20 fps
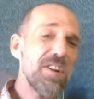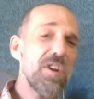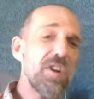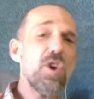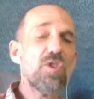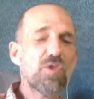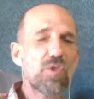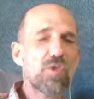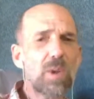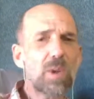
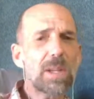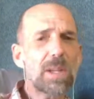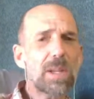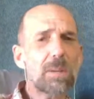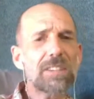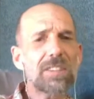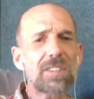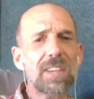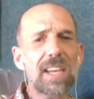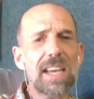Rule number
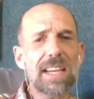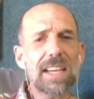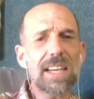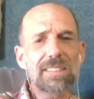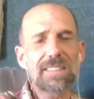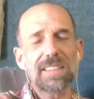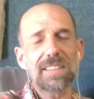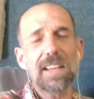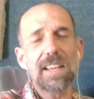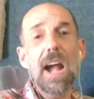
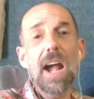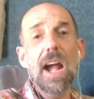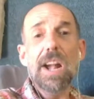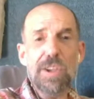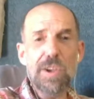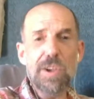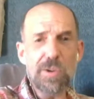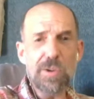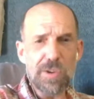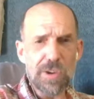6,
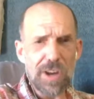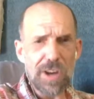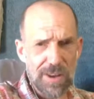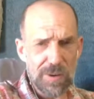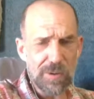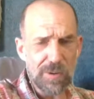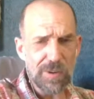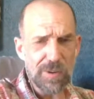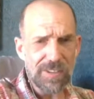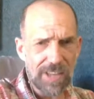you
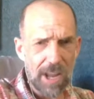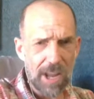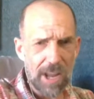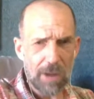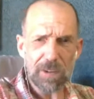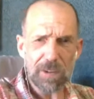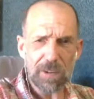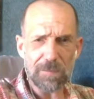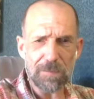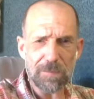should
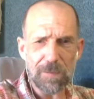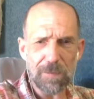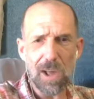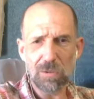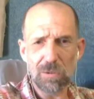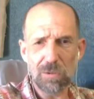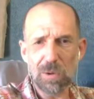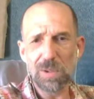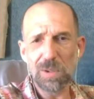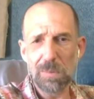definitely follow
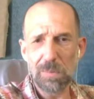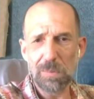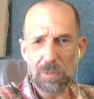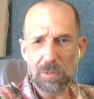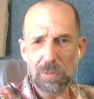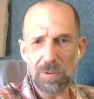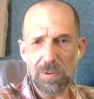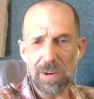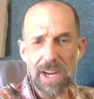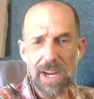rule number
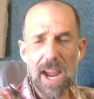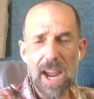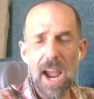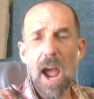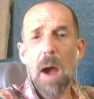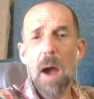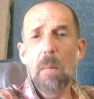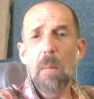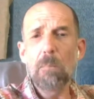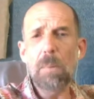3,
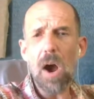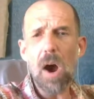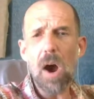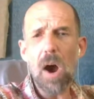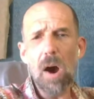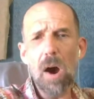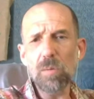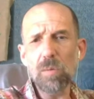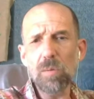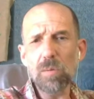but
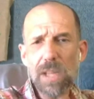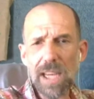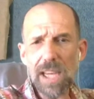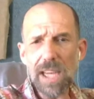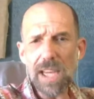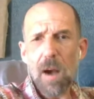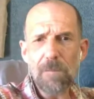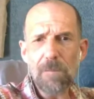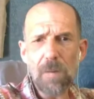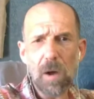only
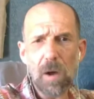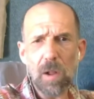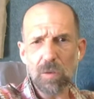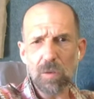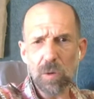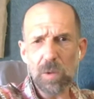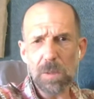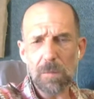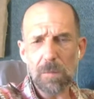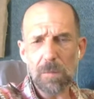follow
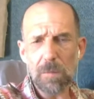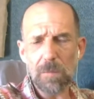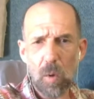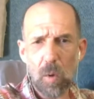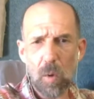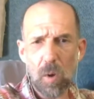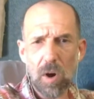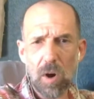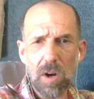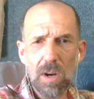rule number
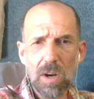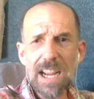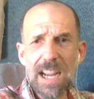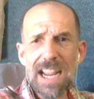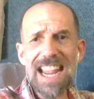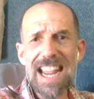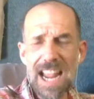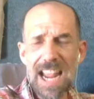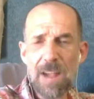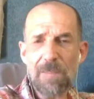4
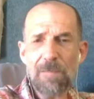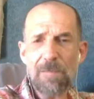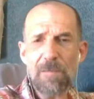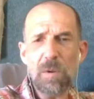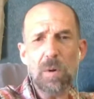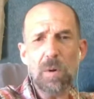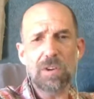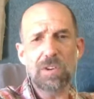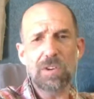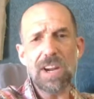if
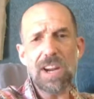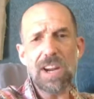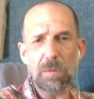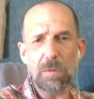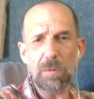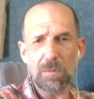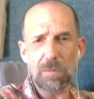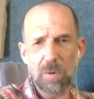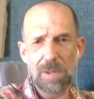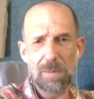you agree with
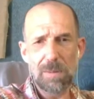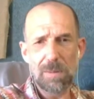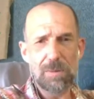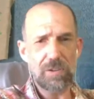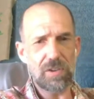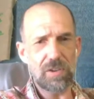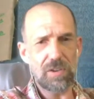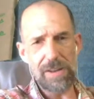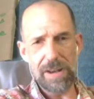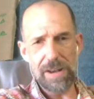rule number
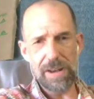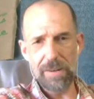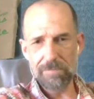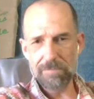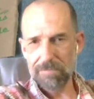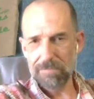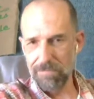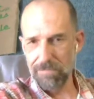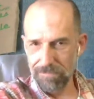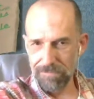7.
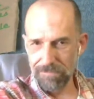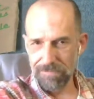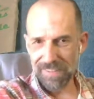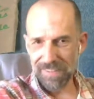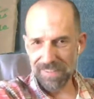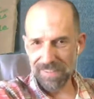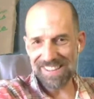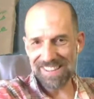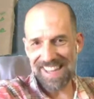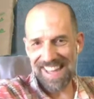
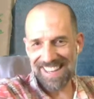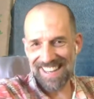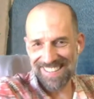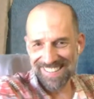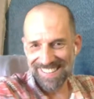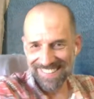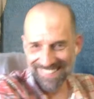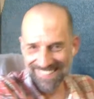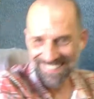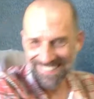Like that.
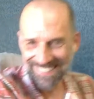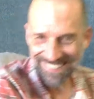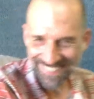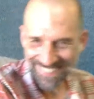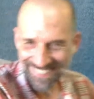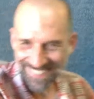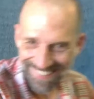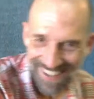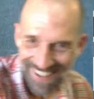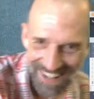
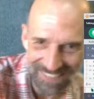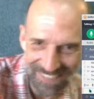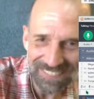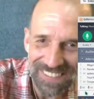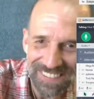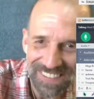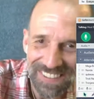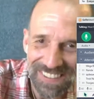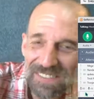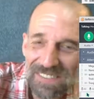
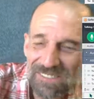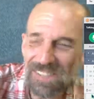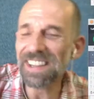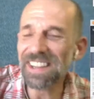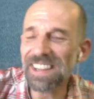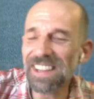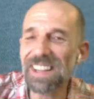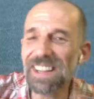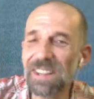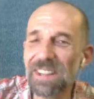Make it
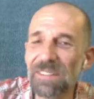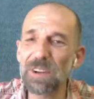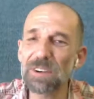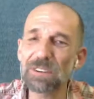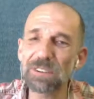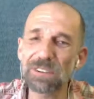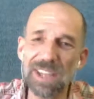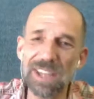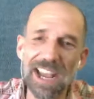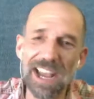like the
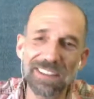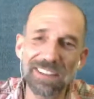federal tax